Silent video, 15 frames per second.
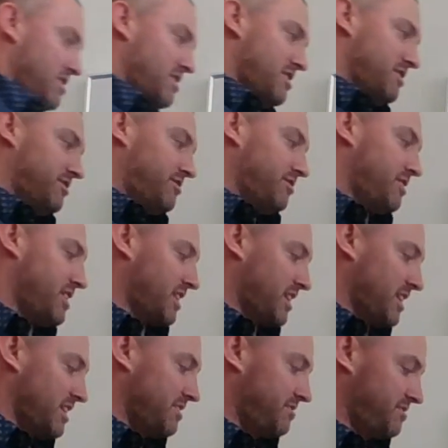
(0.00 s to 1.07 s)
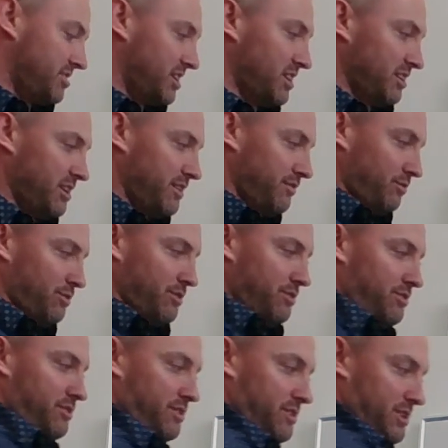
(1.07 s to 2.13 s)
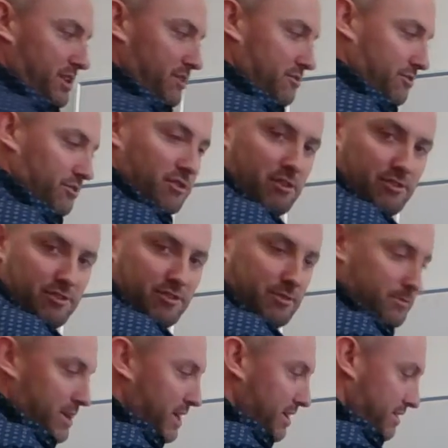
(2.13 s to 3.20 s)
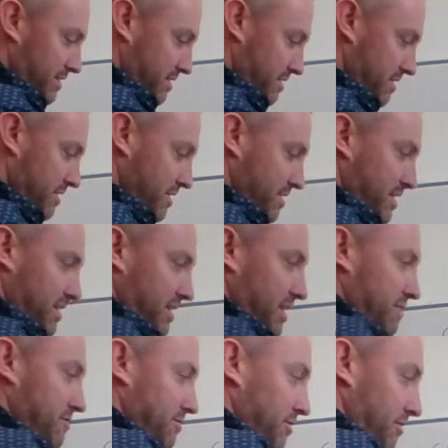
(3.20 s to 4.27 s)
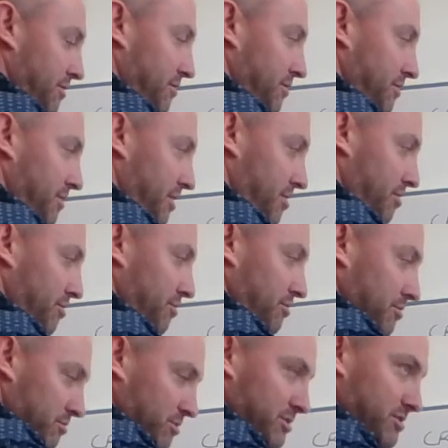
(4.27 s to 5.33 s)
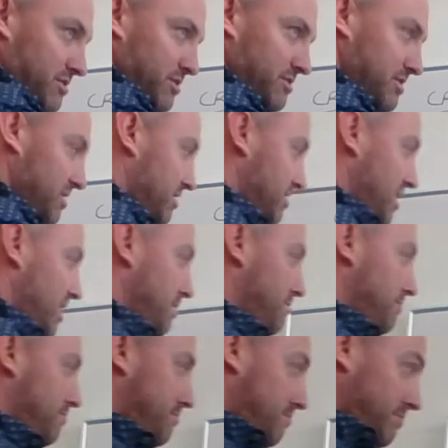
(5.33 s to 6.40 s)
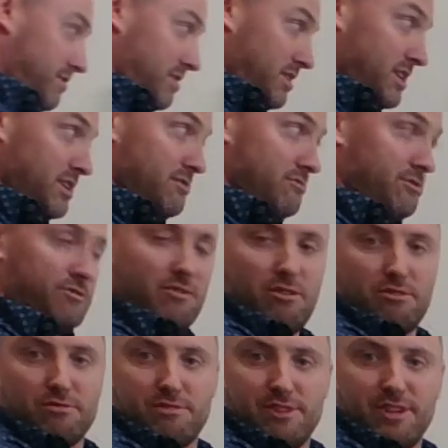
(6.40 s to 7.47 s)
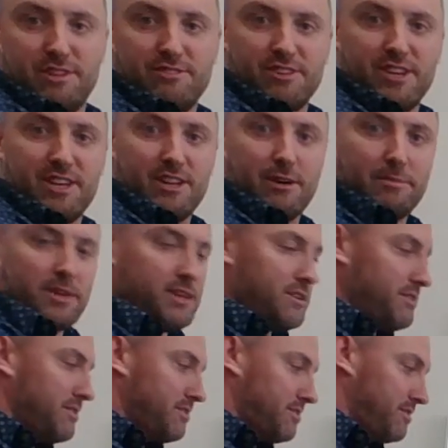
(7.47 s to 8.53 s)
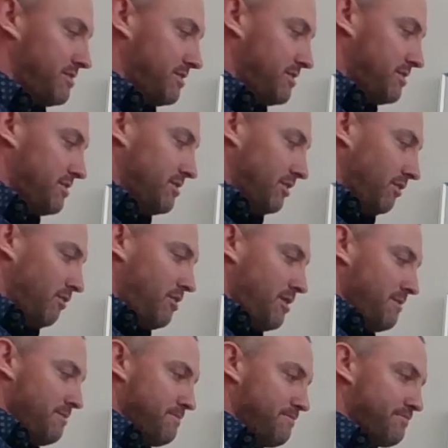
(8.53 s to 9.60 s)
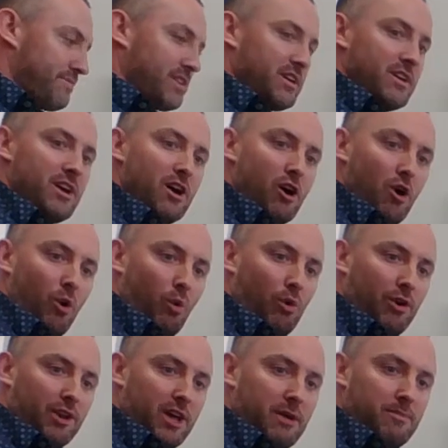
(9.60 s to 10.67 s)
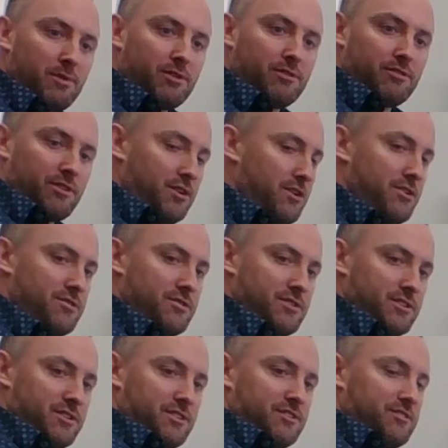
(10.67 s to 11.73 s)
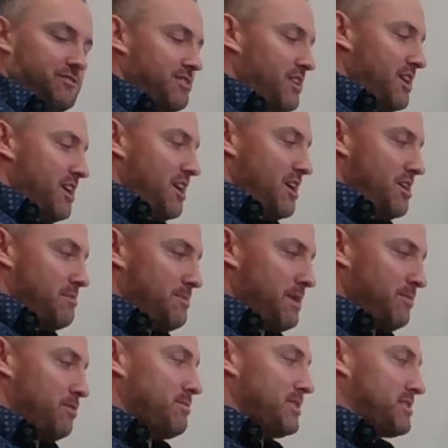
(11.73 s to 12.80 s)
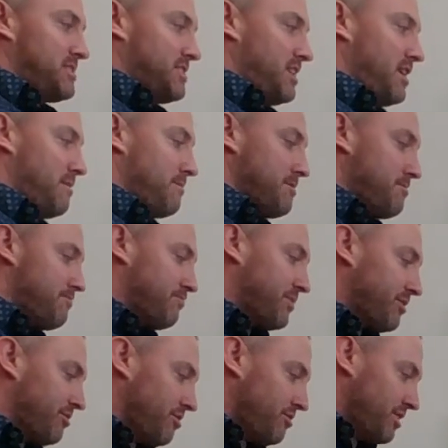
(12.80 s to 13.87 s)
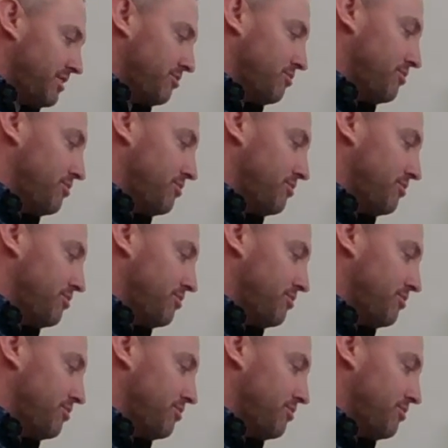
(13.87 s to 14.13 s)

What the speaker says: So in that case, you get left with $100 in the bank and $100 in sales, which is the same end result as you had up here, alright. What happens though is people mix it up. So they do the